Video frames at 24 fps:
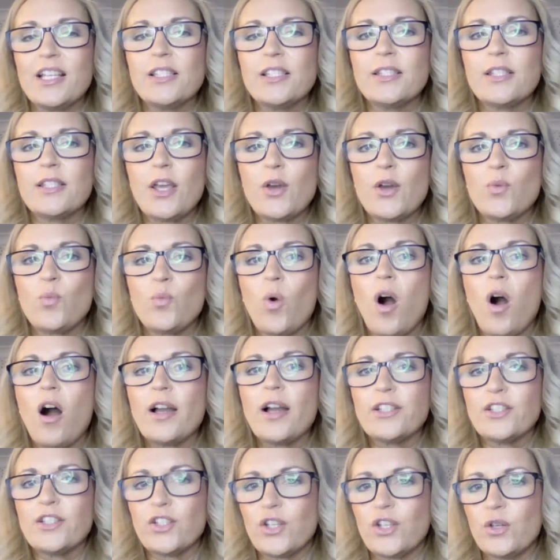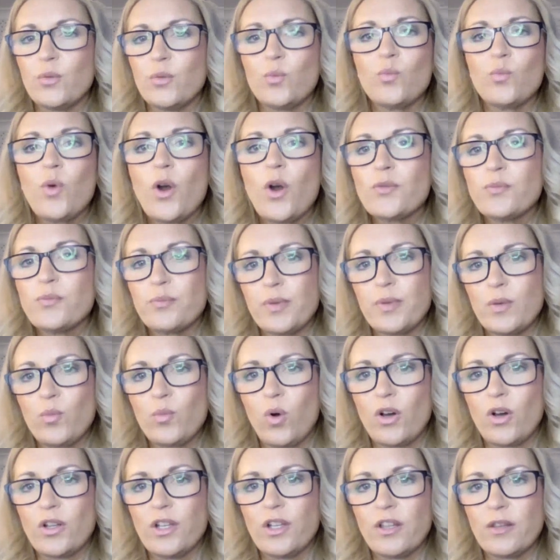So what do won't be
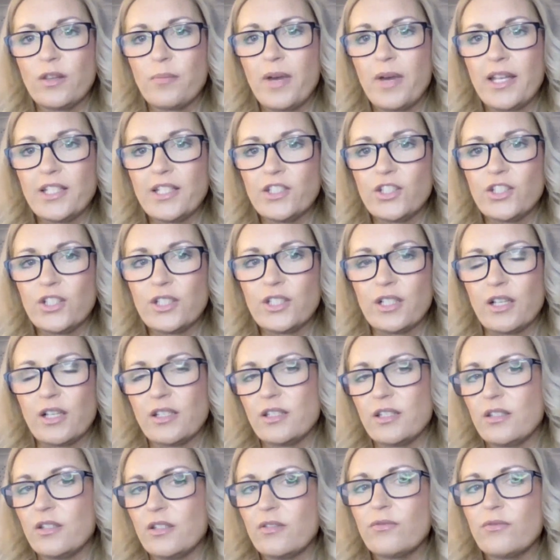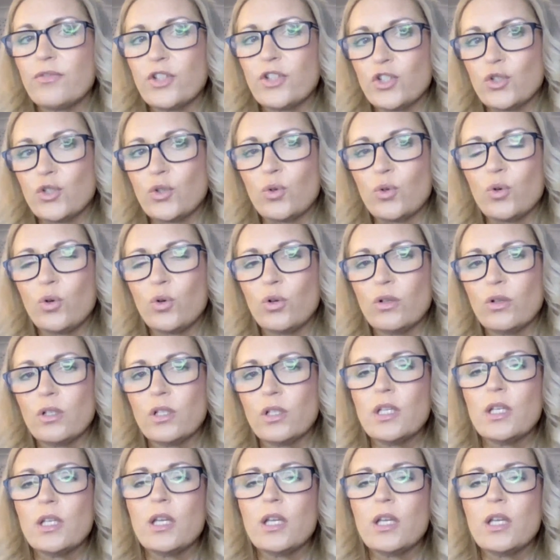what another manager does, for sure.